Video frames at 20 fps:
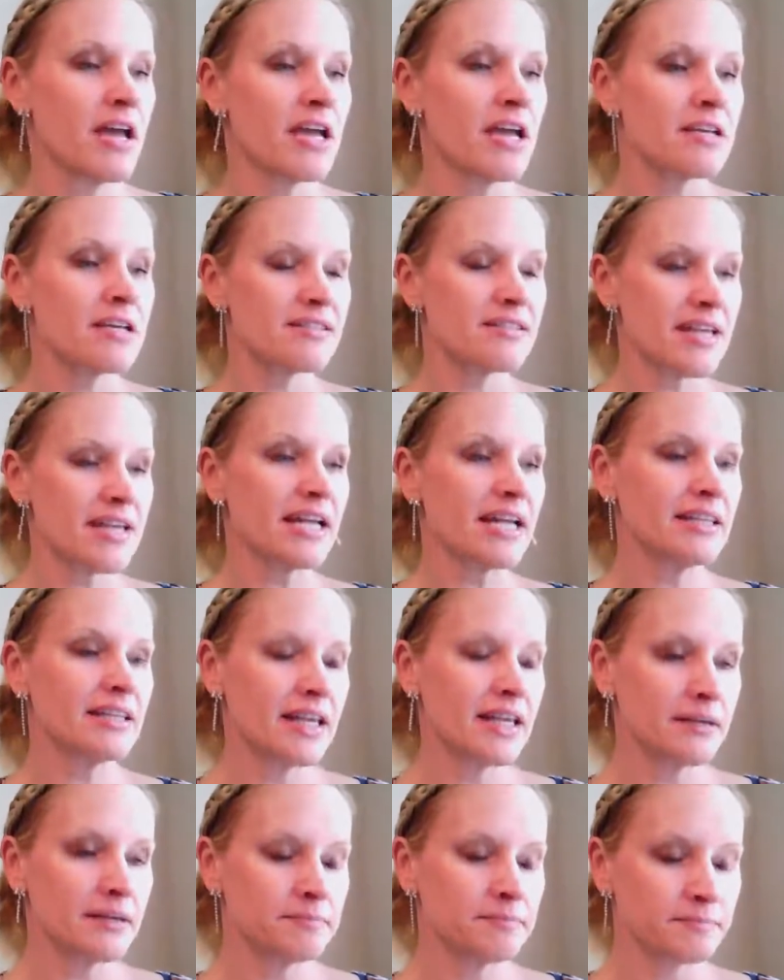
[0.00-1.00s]

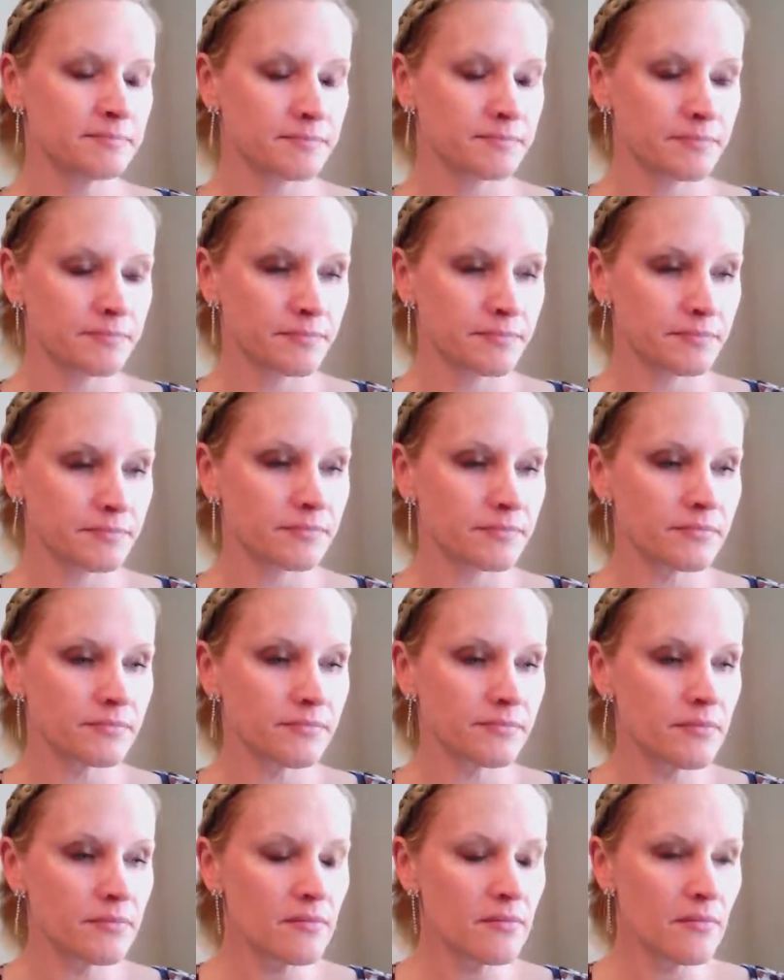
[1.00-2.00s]
Secondly,
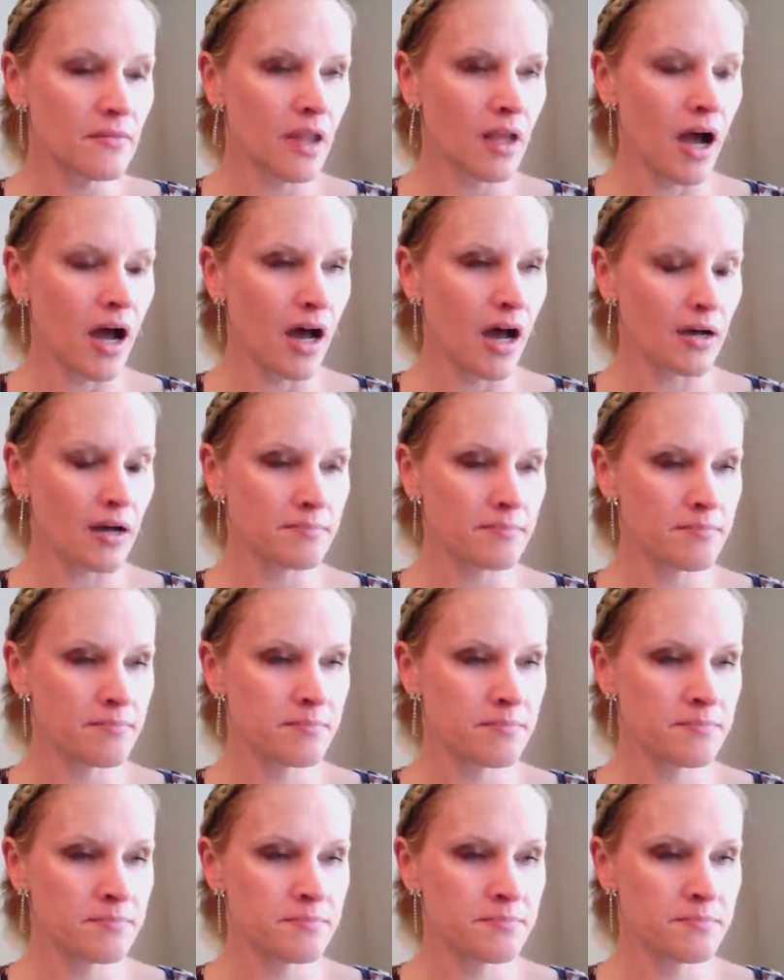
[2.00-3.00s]
I
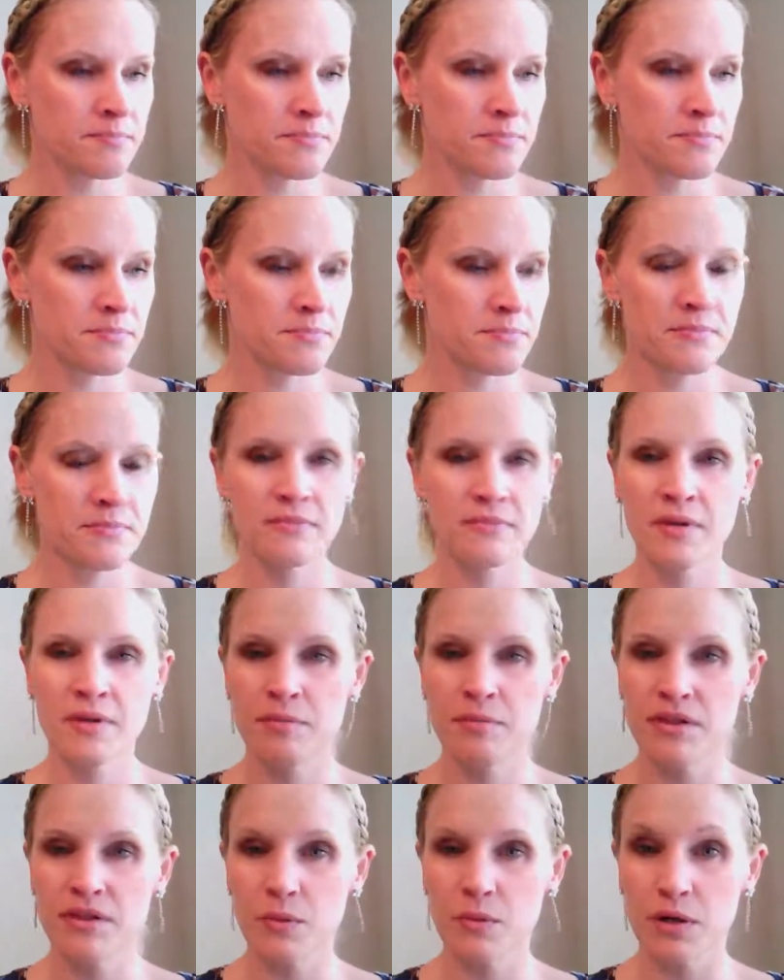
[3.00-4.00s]

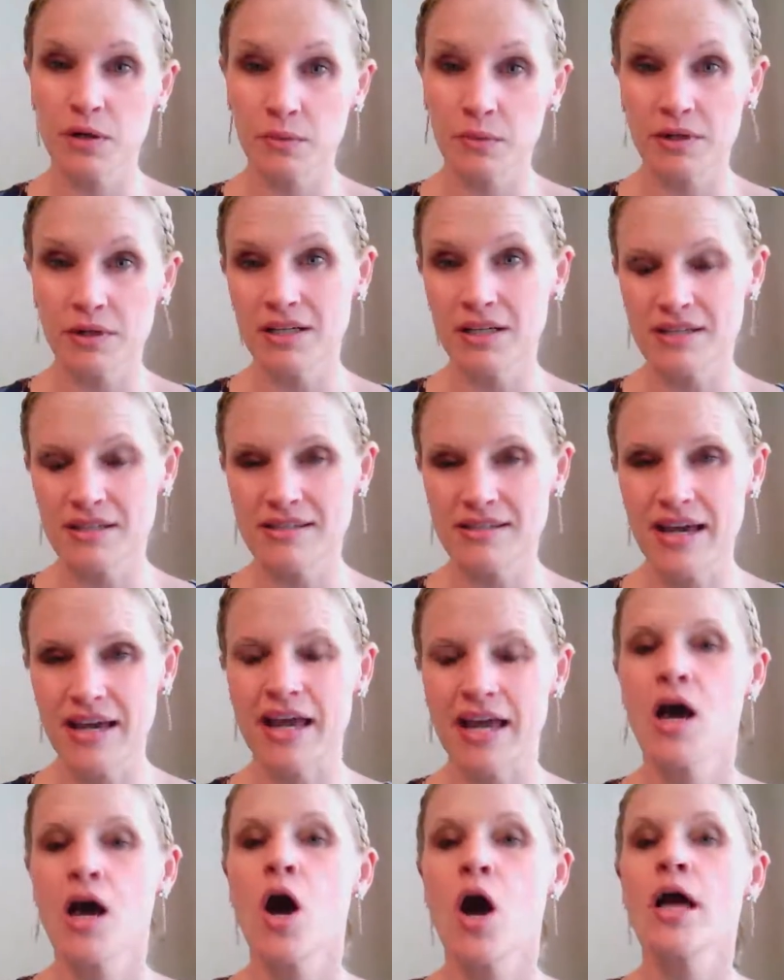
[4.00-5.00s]
think what I wanted to say,
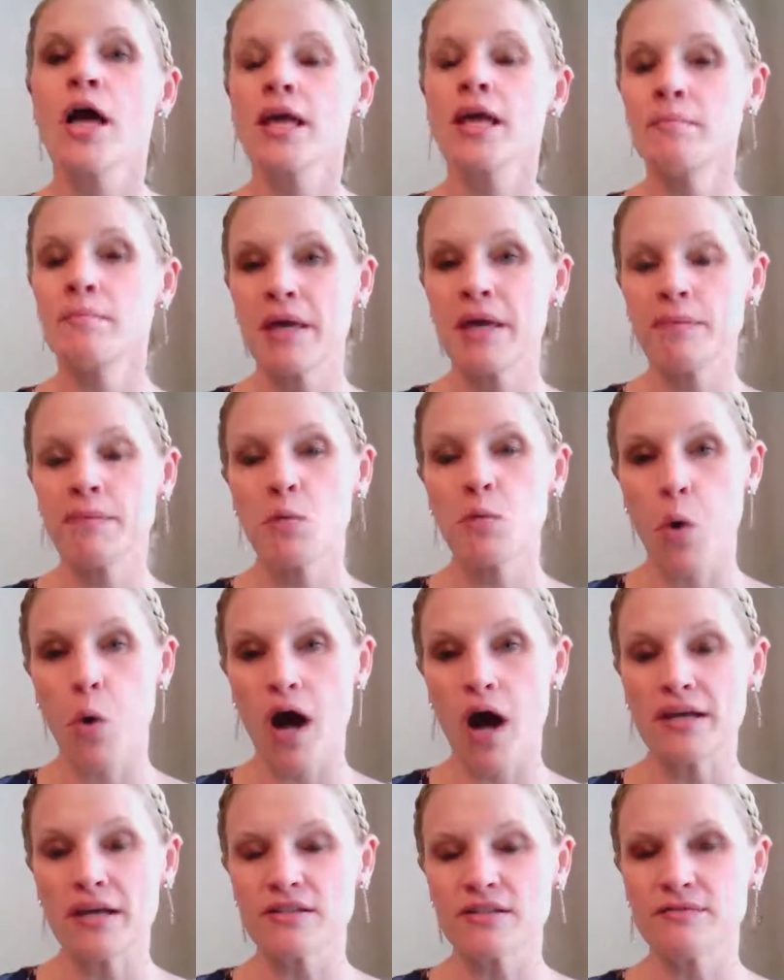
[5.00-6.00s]
it may be
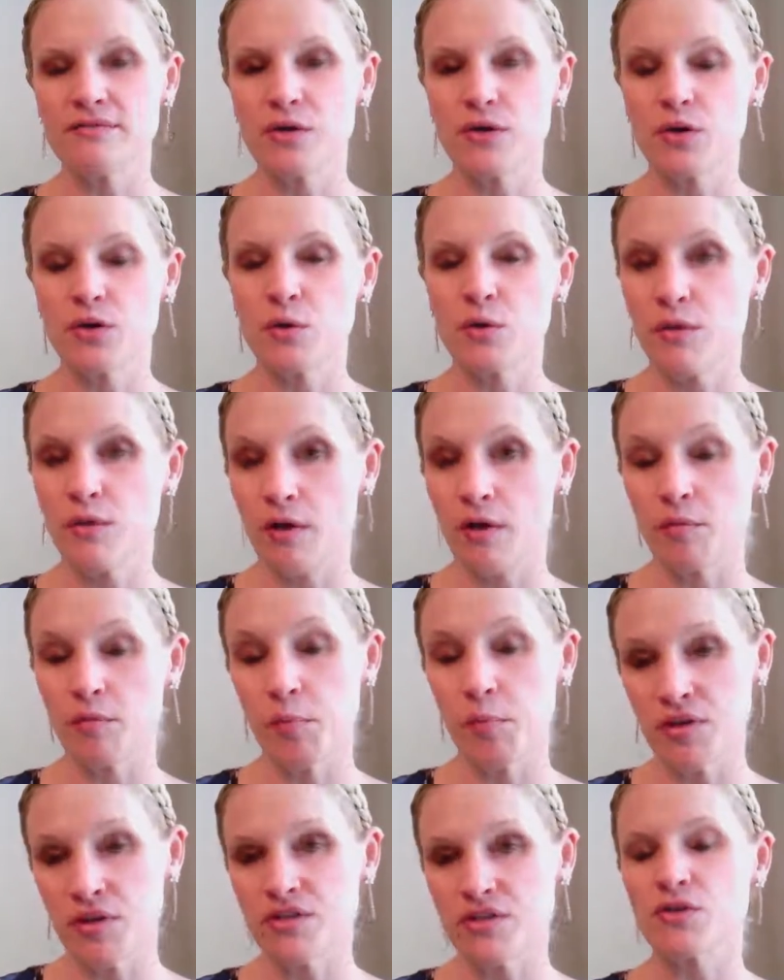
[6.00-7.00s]
wise for you, if you have a
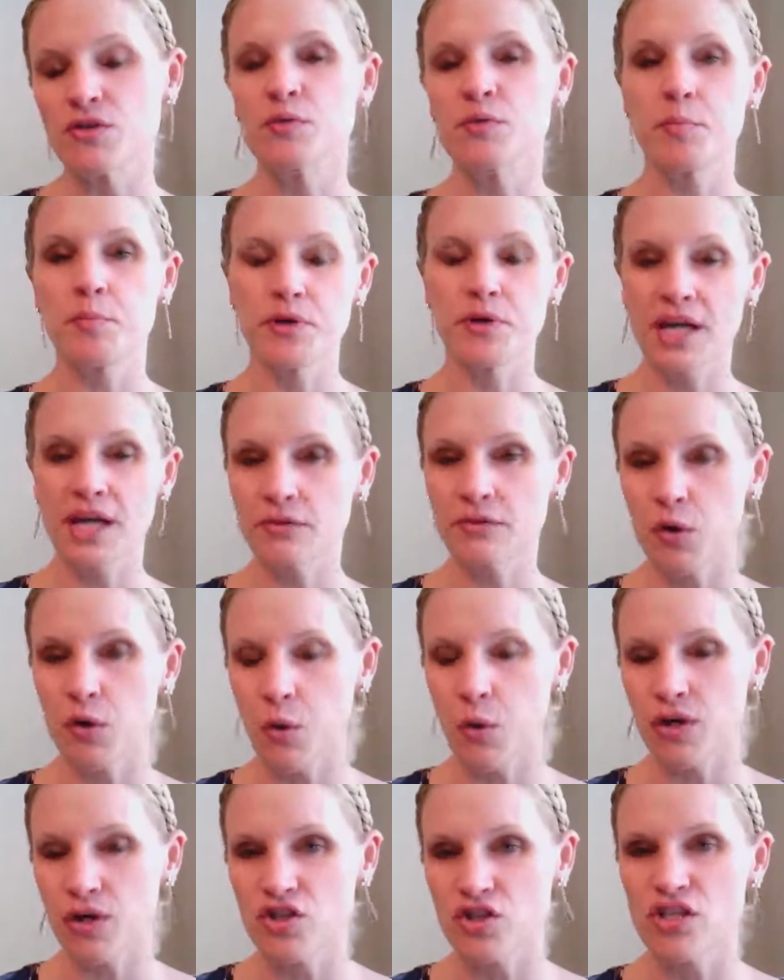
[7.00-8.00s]
printer, to print out the
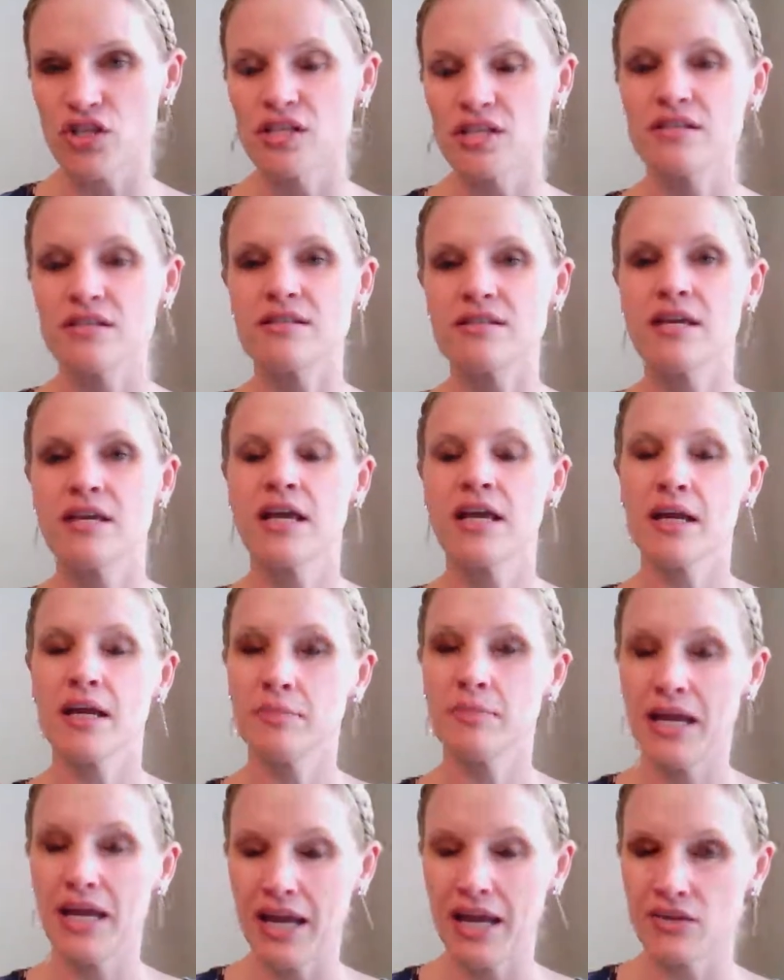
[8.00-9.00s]
questions and
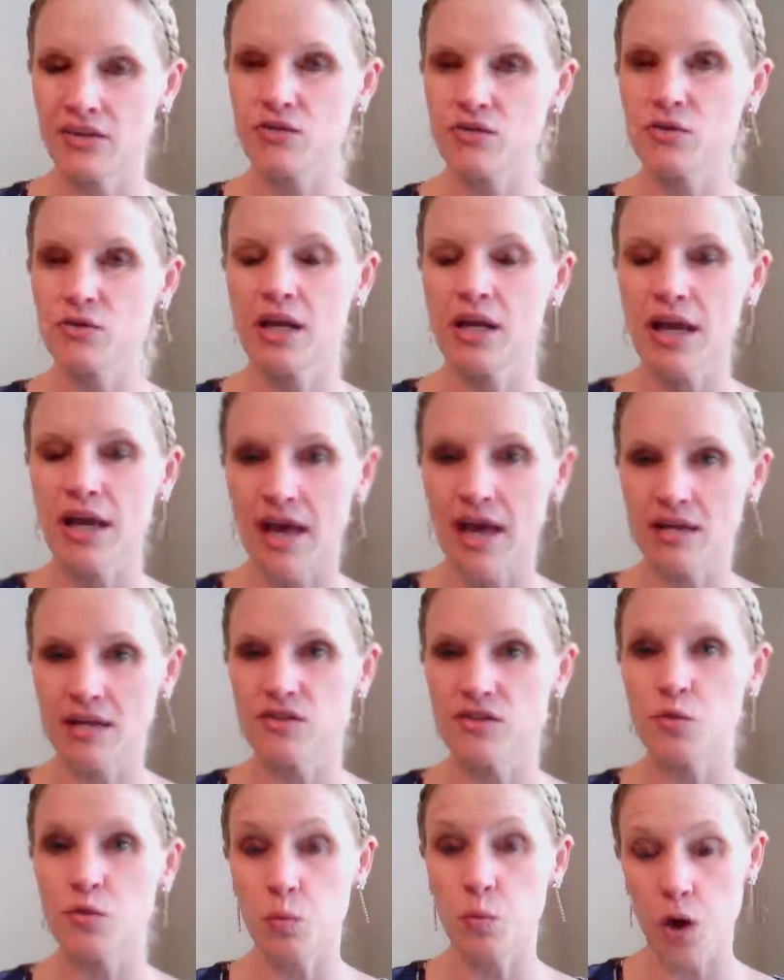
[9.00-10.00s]
be answering as
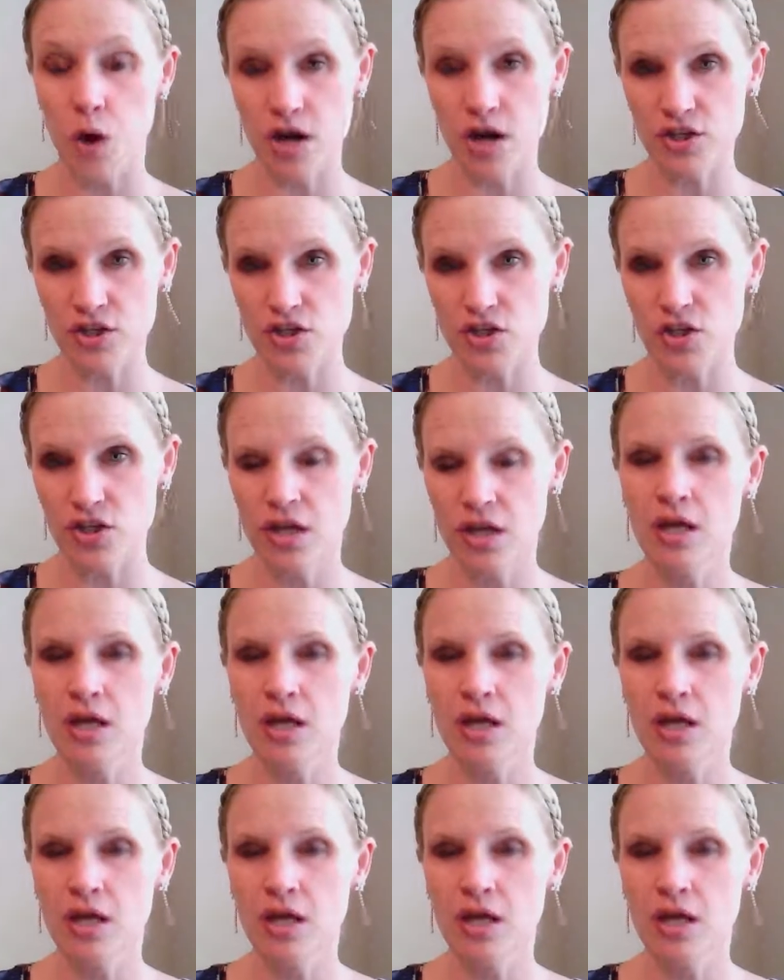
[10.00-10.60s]
you watch.